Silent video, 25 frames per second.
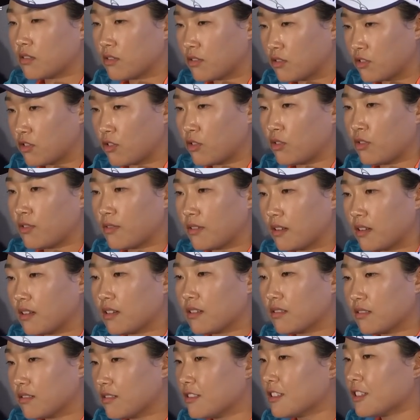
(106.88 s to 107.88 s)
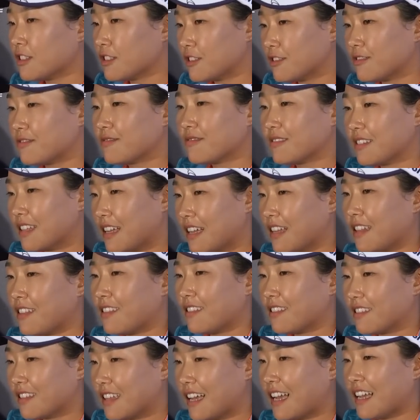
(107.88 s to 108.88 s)
So I
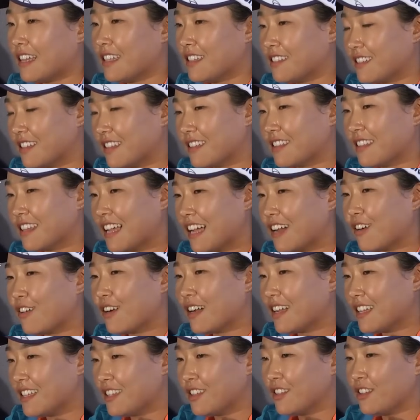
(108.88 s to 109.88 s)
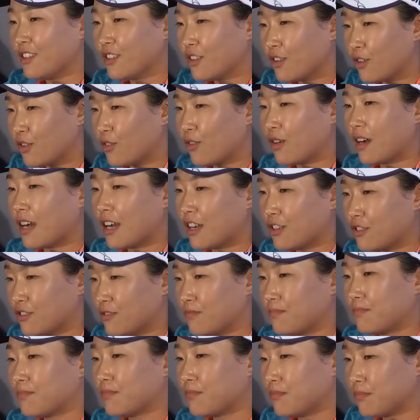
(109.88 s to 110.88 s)
I now I know how
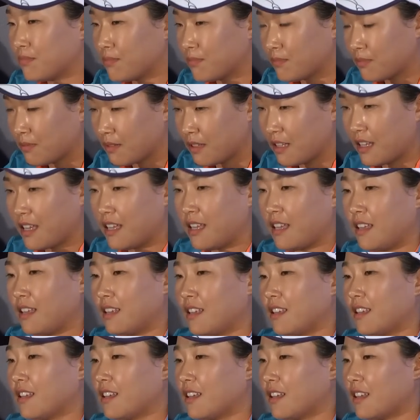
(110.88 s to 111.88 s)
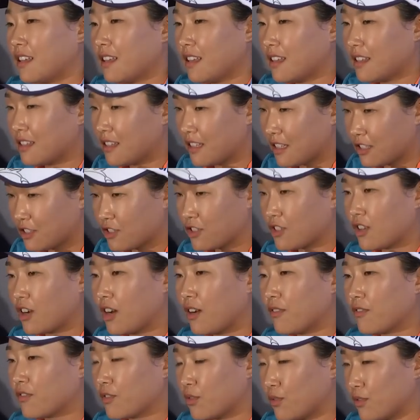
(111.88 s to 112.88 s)
to play this
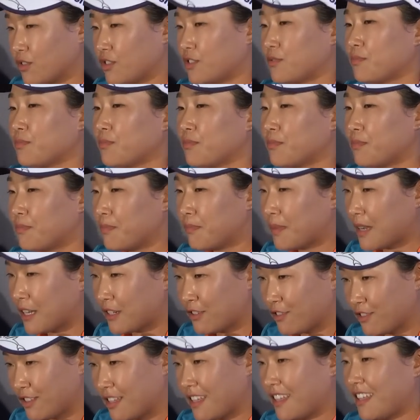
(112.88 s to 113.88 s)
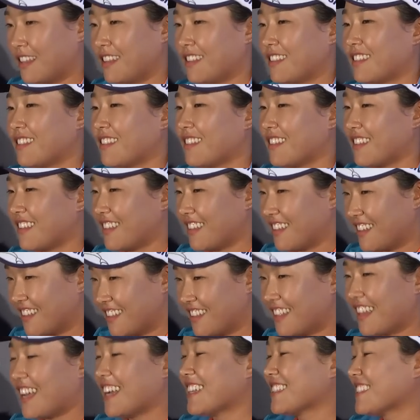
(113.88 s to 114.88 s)
golf course better than
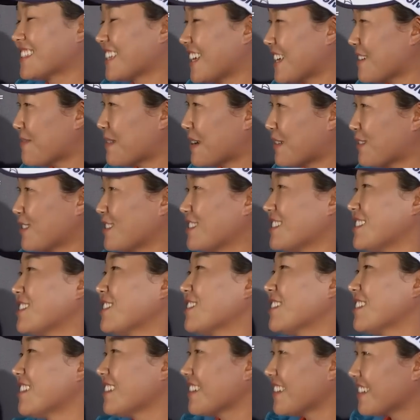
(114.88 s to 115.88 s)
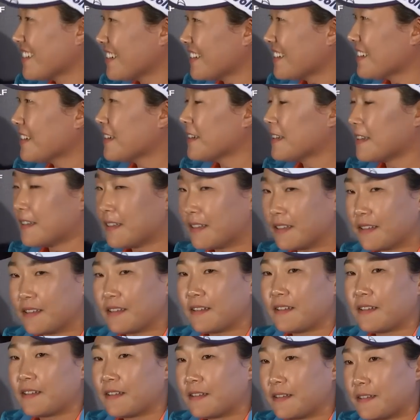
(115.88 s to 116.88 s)
last time I was here. Did
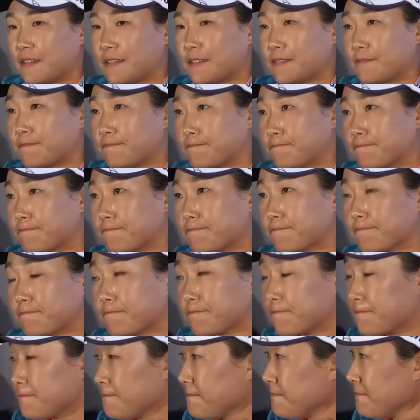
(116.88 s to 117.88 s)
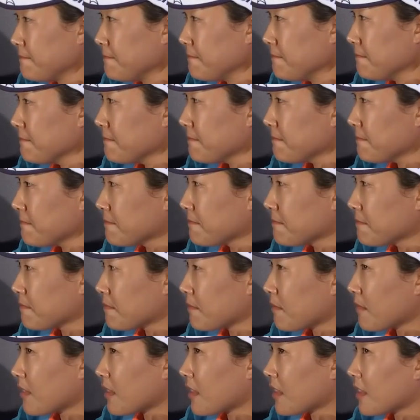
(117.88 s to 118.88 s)
you have many practice rounds
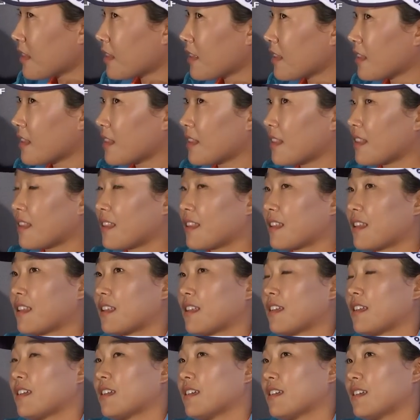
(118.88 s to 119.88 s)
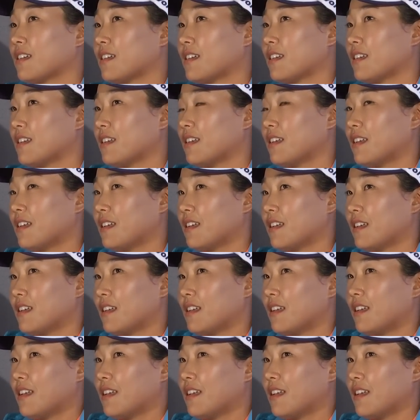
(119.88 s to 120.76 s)
before you actually played today?